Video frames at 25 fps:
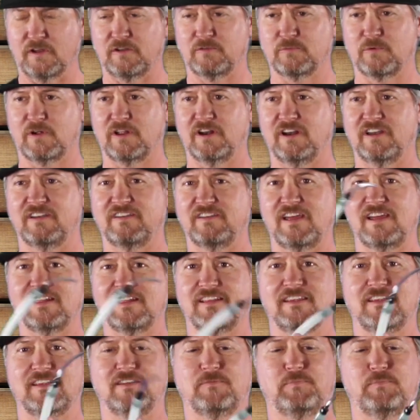is we're going to
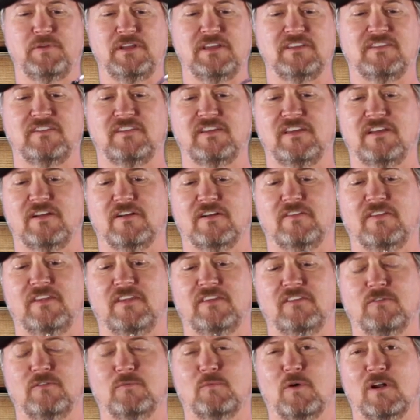take this piece here, and
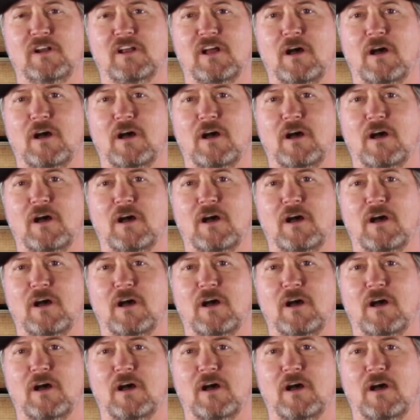this is what